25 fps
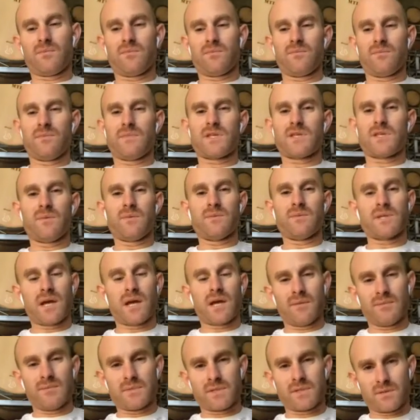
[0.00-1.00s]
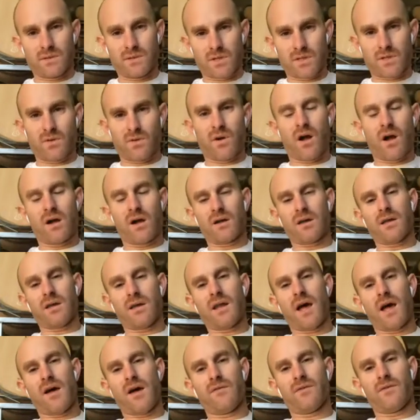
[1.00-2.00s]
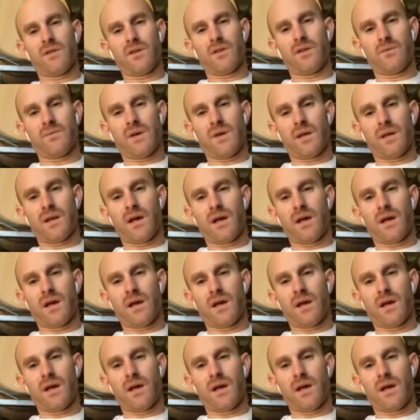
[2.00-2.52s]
Sometimes Syrah can have a little bit